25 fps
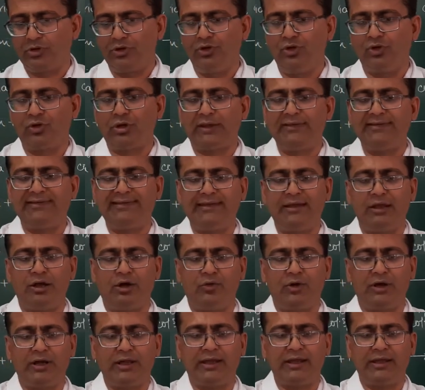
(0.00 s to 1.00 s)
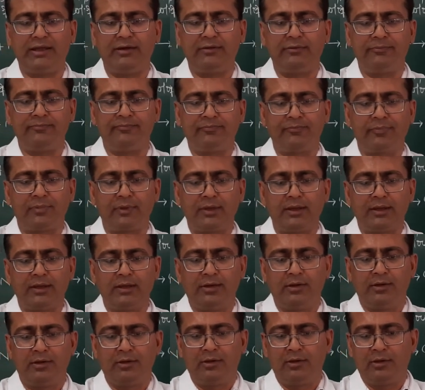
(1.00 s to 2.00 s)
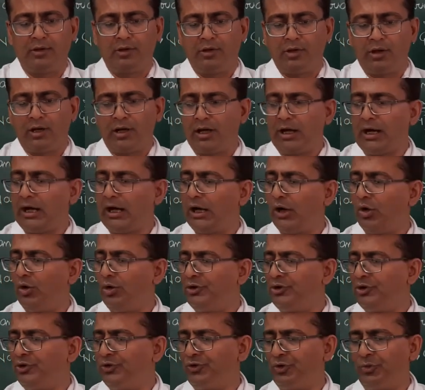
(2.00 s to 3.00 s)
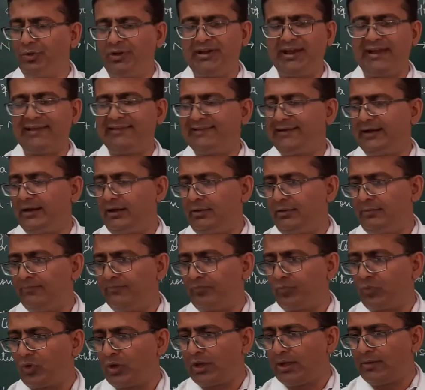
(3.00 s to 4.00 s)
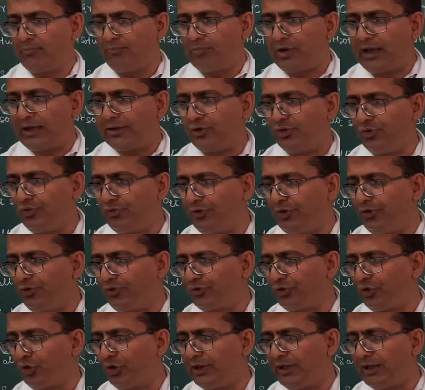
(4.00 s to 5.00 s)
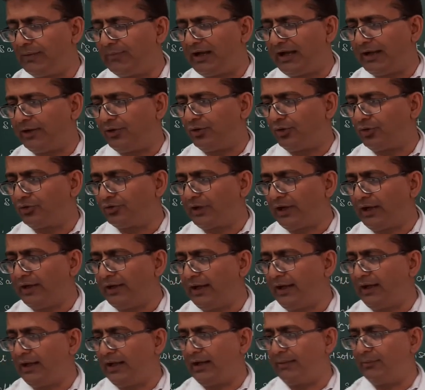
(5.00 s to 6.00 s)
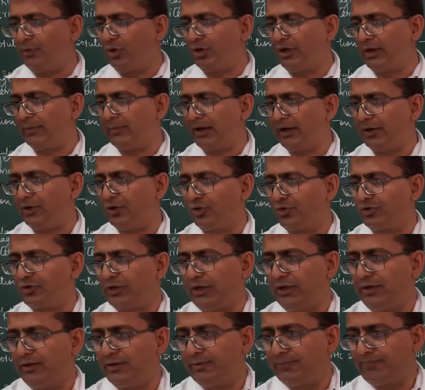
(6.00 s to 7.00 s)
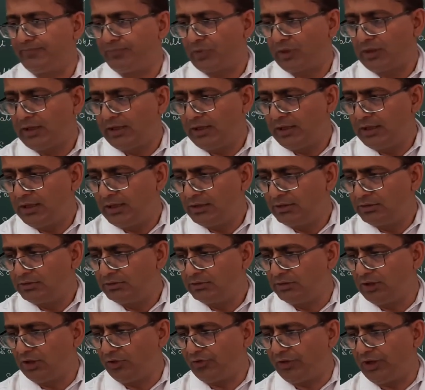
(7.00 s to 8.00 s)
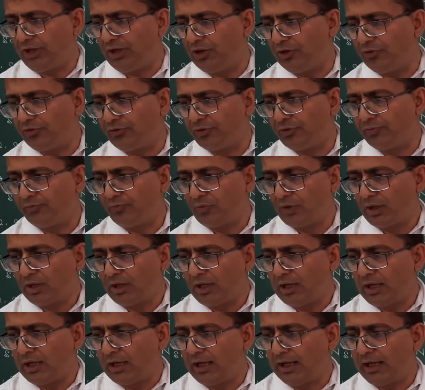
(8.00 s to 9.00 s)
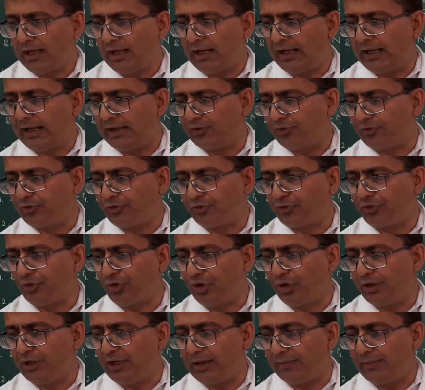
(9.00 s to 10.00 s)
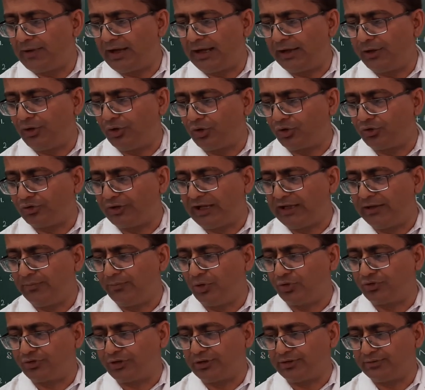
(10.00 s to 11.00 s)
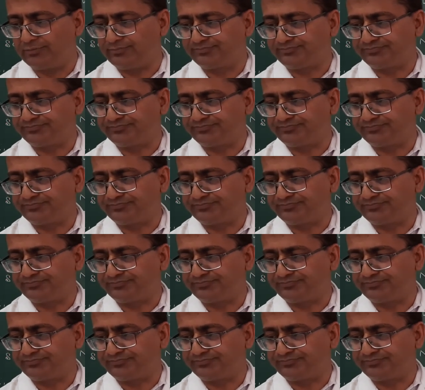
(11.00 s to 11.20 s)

You can see over here how it is to be tested by using sodium hydroxide and ammonium hydroxide. This is a sodium hydroxide bottle.